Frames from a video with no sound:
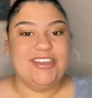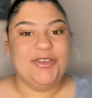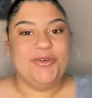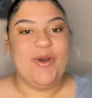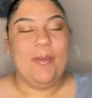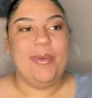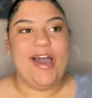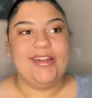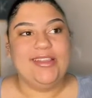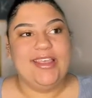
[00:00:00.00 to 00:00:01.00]
to
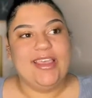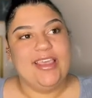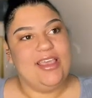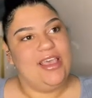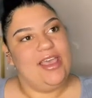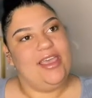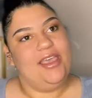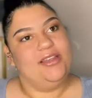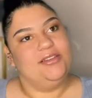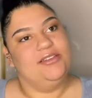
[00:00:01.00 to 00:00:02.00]
bodily
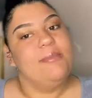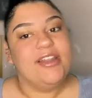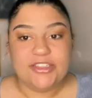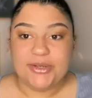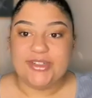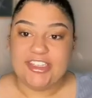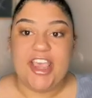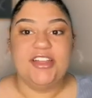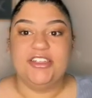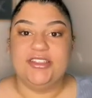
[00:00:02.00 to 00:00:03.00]
and mental
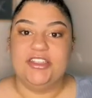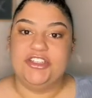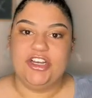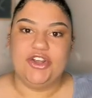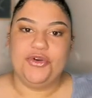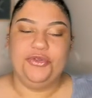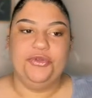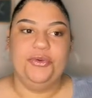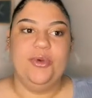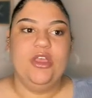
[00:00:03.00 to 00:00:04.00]
changes that you're gonna go
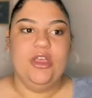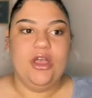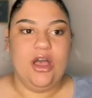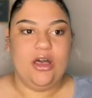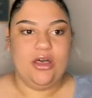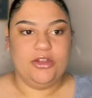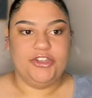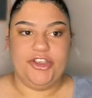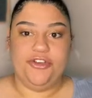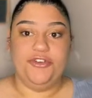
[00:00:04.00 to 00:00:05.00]
through
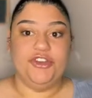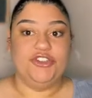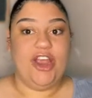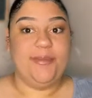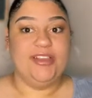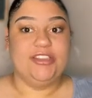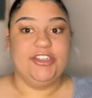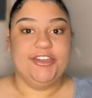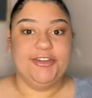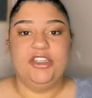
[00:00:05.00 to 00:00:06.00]
during your first
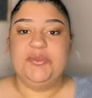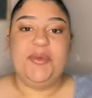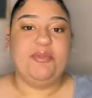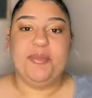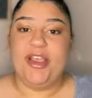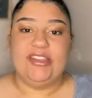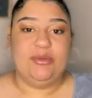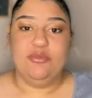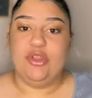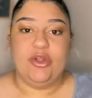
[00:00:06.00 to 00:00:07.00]
trimester. Just be prepared to
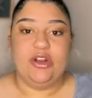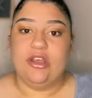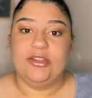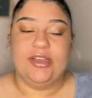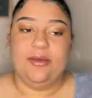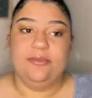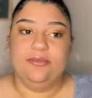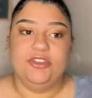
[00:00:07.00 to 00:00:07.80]
be bloated all the time.